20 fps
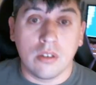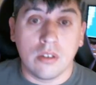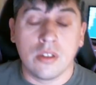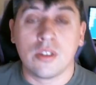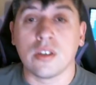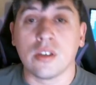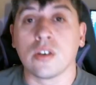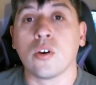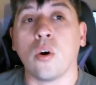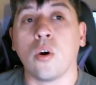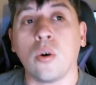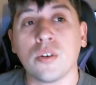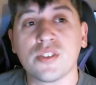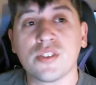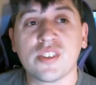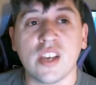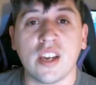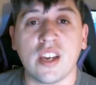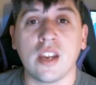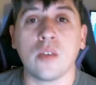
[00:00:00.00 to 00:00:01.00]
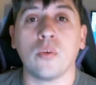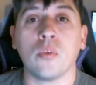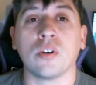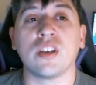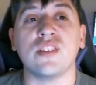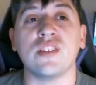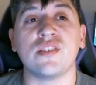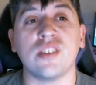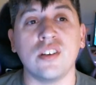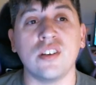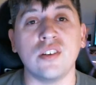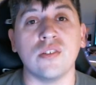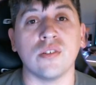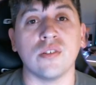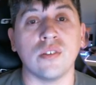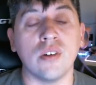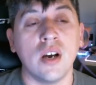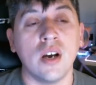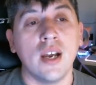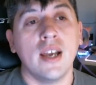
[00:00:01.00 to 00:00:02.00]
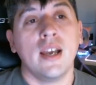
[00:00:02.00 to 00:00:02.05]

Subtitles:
The goal setting will continue,